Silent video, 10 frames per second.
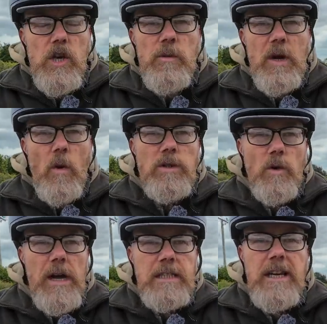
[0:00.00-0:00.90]
here we go.
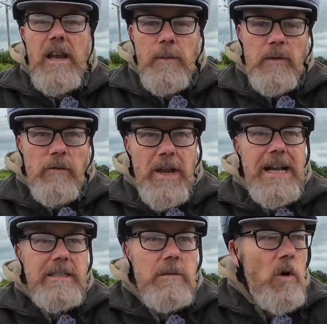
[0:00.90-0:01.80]
So it's a little bit
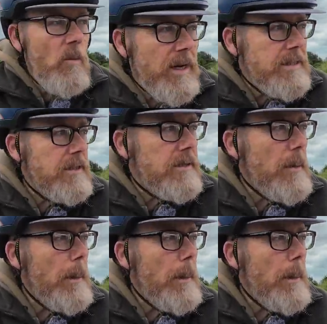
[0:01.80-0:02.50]
flat at the moment.